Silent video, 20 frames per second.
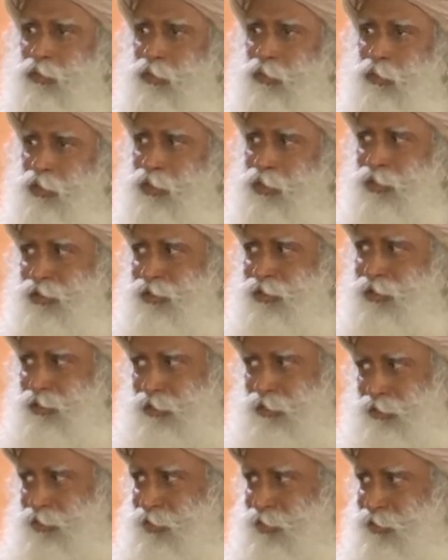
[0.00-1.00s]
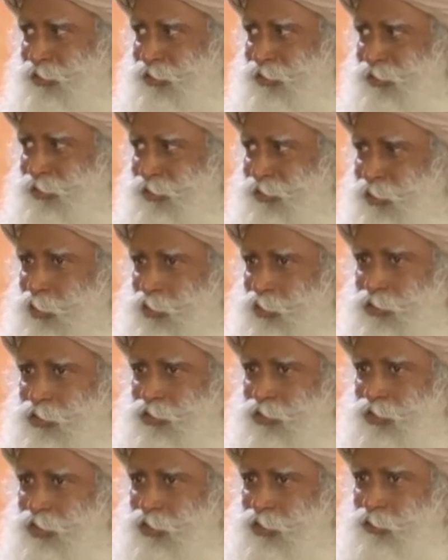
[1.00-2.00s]
the oil in it.
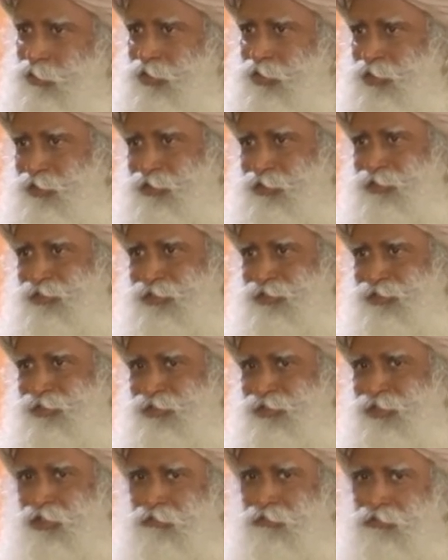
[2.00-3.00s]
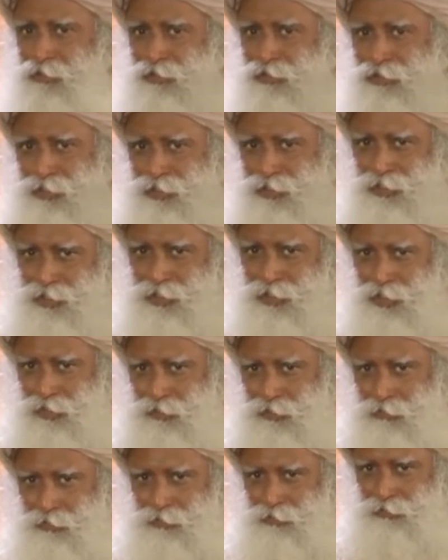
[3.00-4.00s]
In 10 minutes, everything is
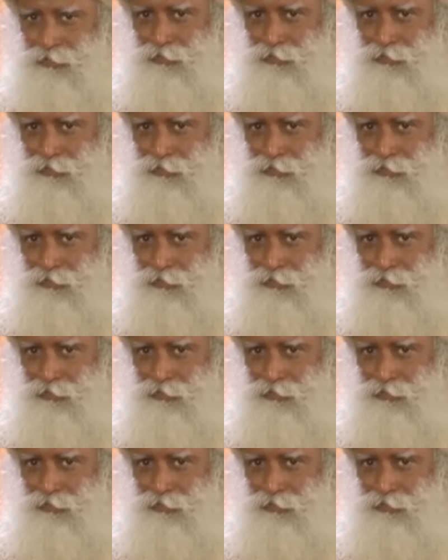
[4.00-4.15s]
stressful,